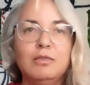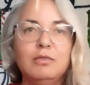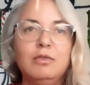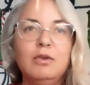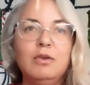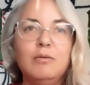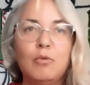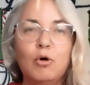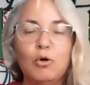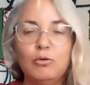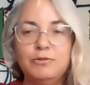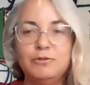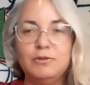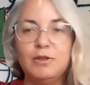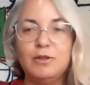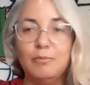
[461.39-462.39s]
the
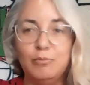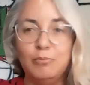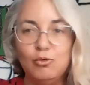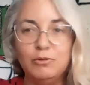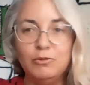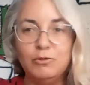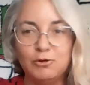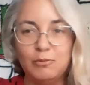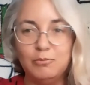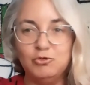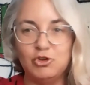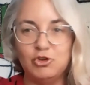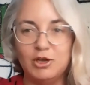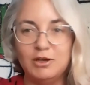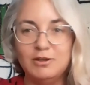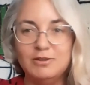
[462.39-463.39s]
most taboo
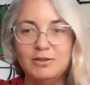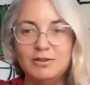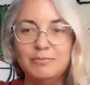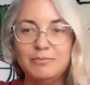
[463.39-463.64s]
subject